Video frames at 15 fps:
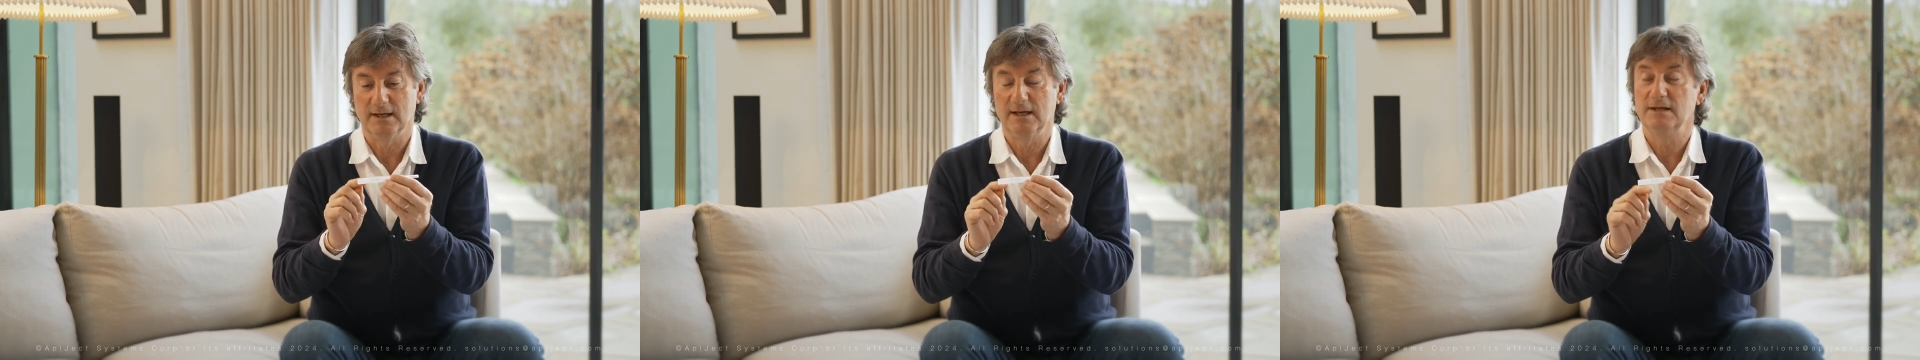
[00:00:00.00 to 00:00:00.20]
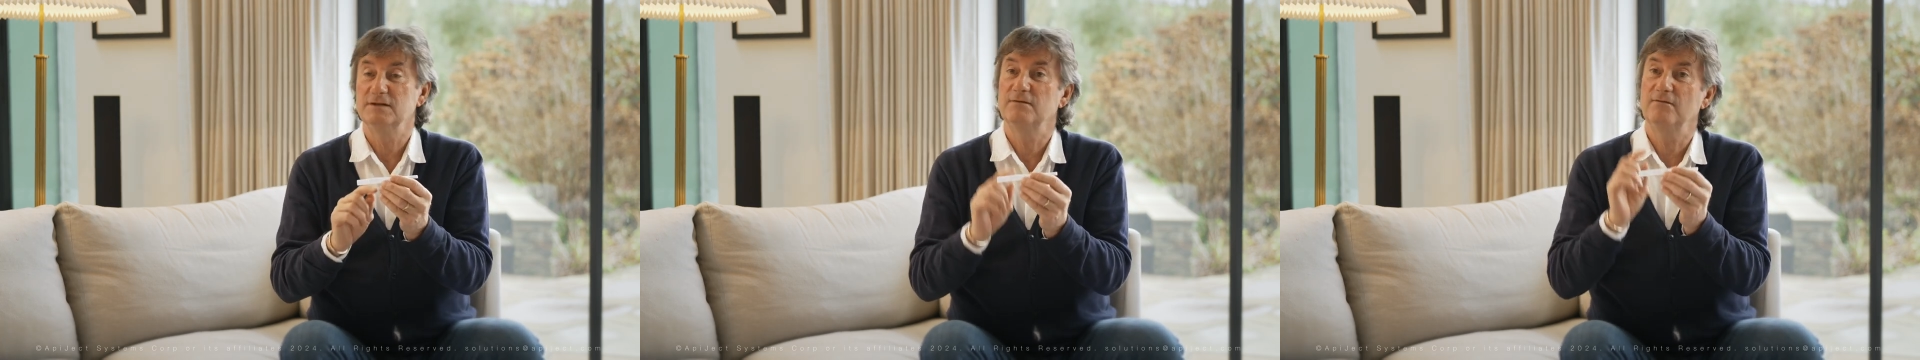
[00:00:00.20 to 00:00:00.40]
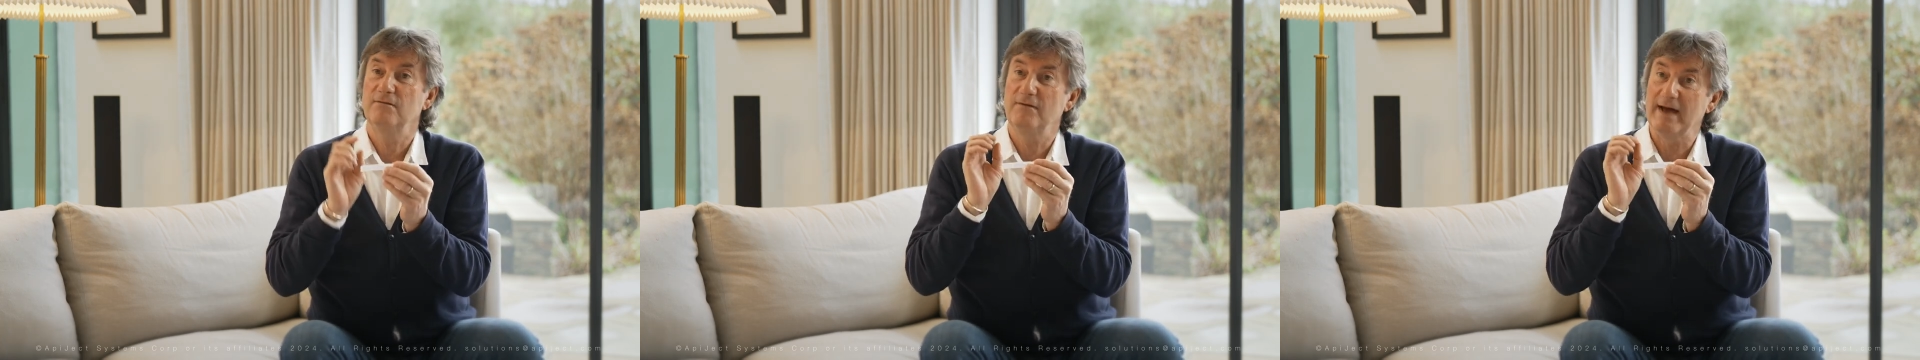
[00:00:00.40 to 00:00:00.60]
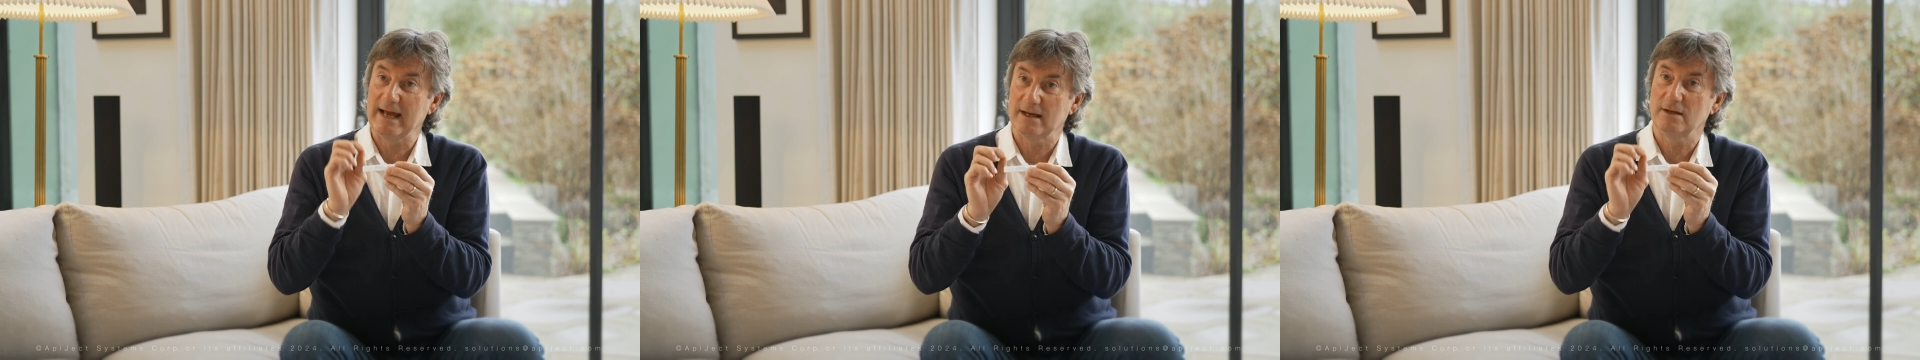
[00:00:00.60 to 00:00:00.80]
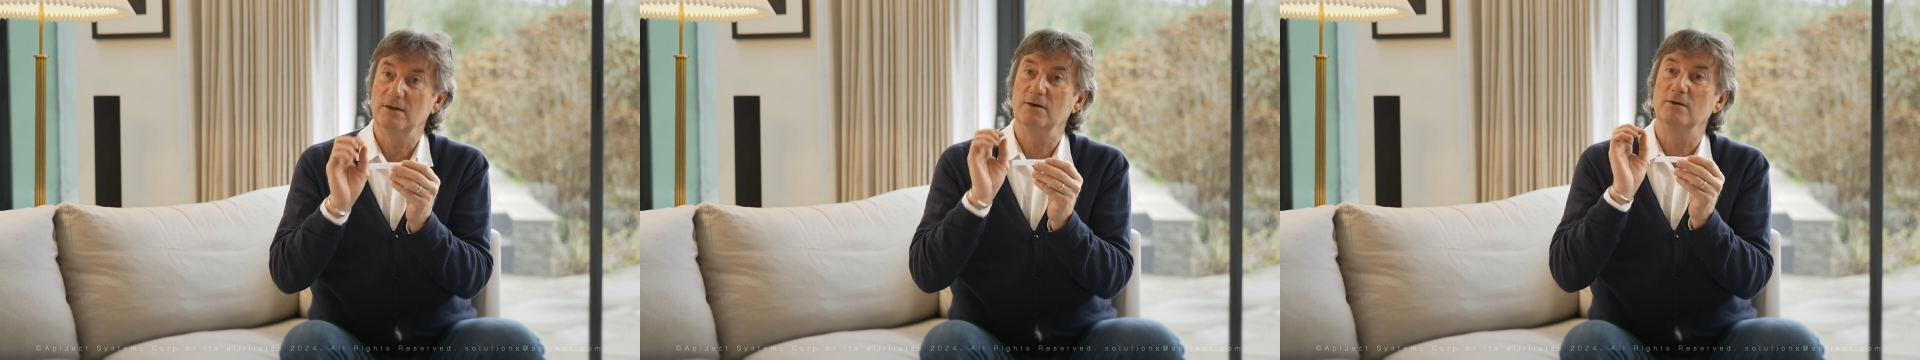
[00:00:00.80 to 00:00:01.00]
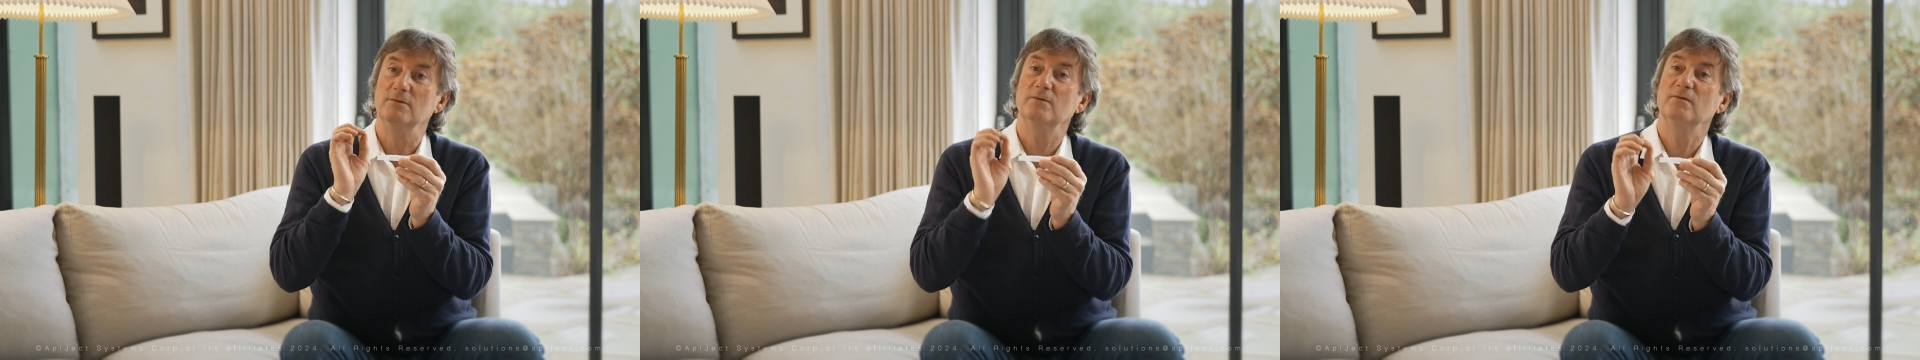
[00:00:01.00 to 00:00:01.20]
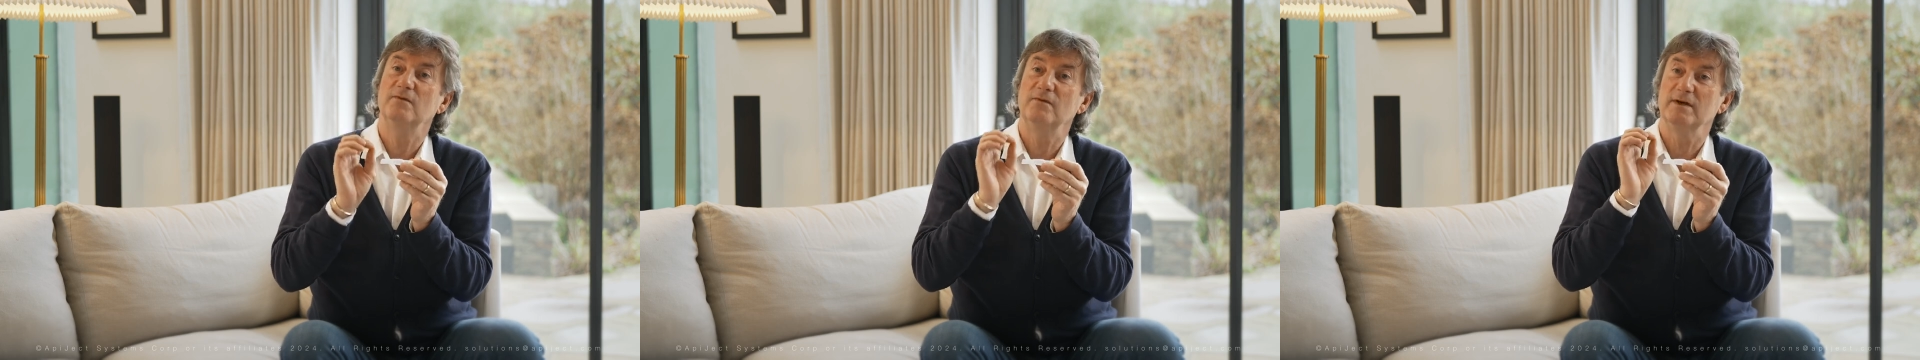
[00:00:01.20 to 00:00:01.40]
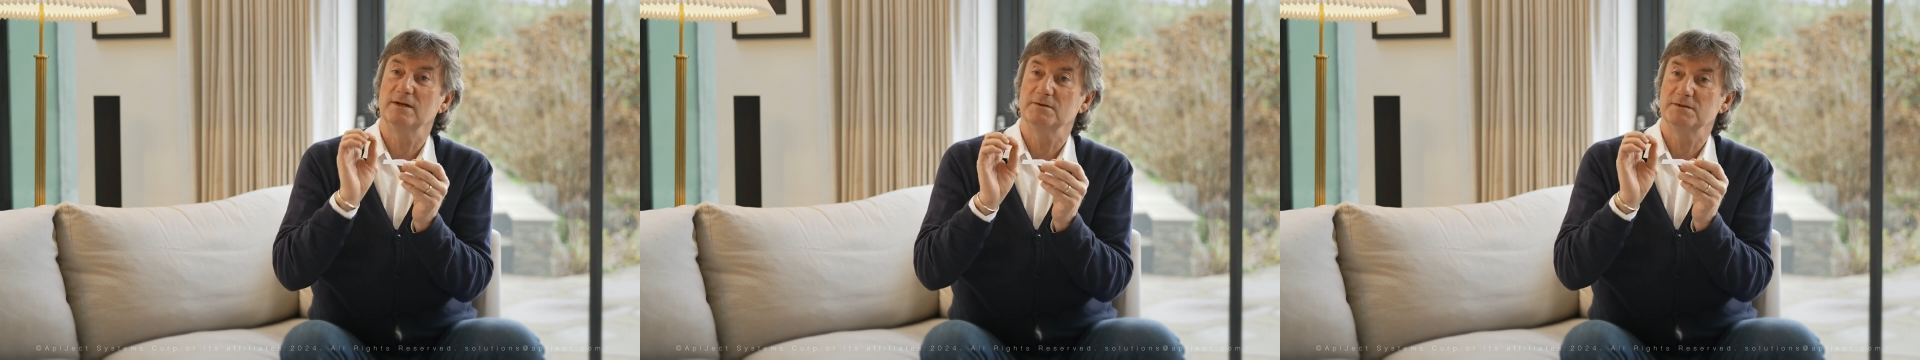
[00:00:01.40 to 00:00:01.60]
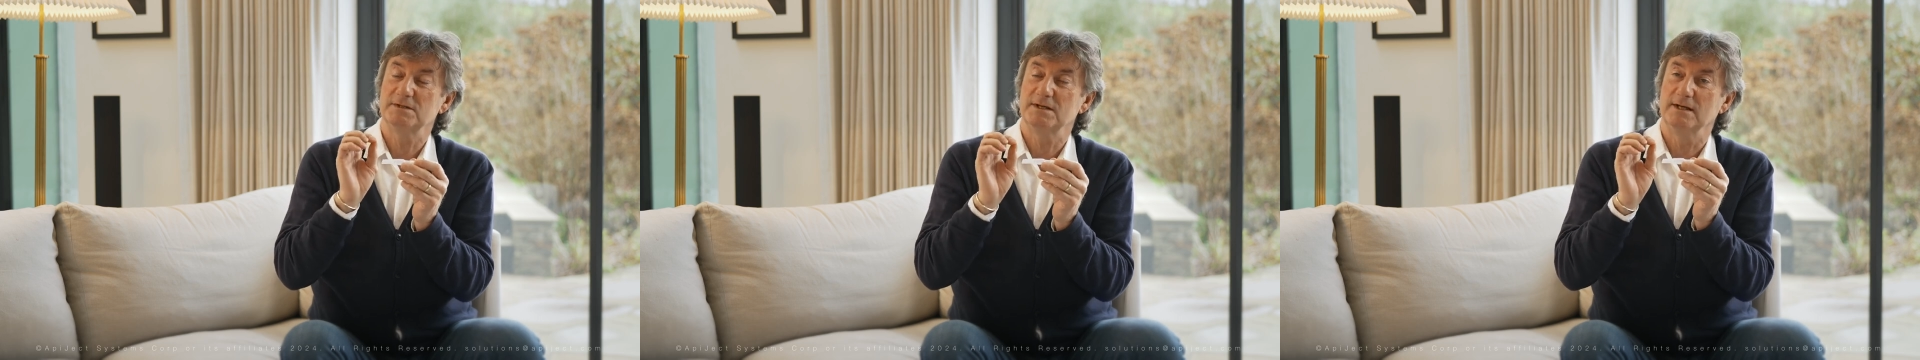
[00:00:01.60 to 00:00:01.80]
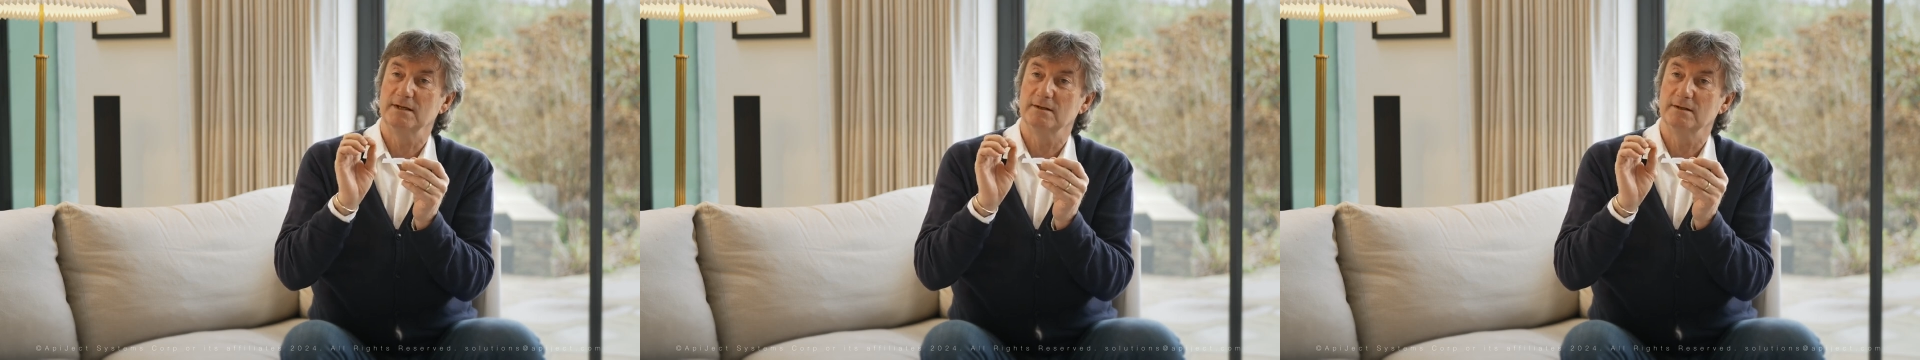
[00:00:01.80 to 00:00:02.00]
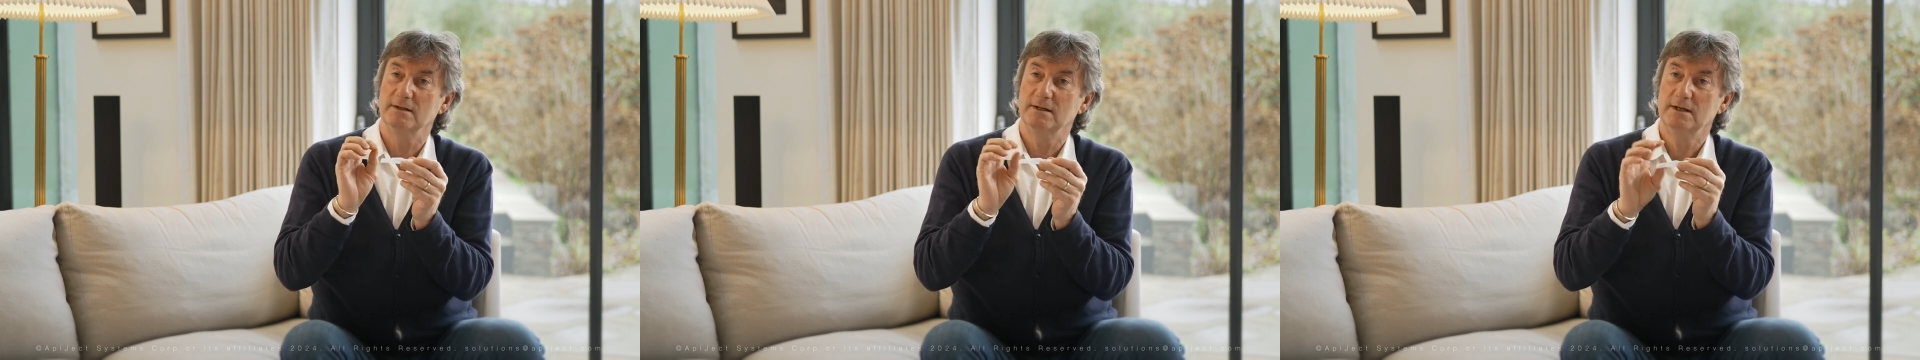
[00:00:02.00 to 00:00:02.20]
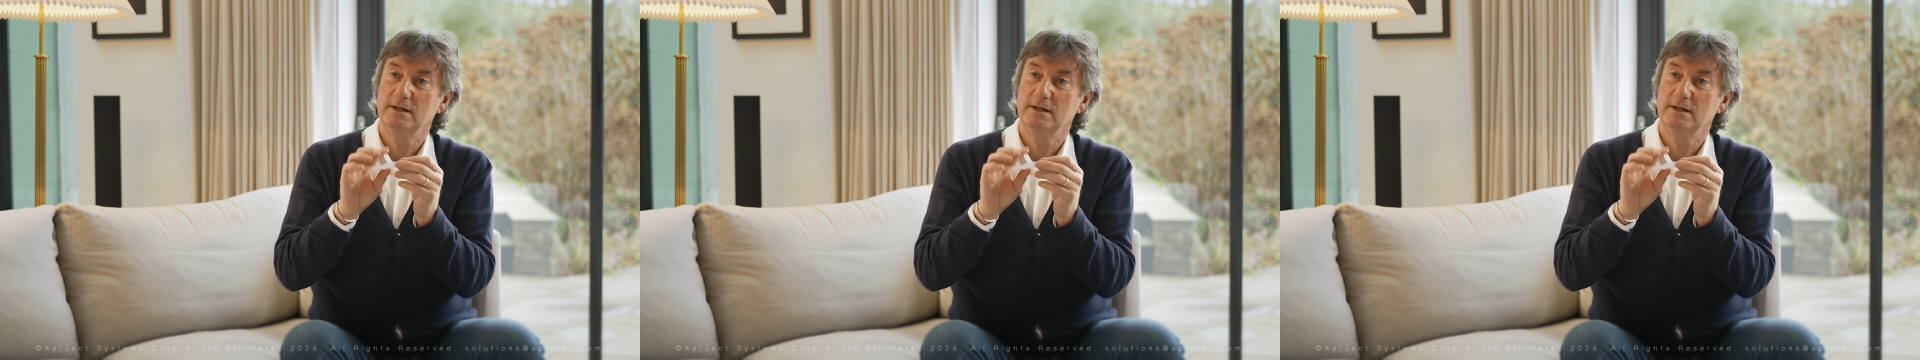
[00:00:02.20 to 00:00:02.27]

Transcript: it's vacuum fill seal.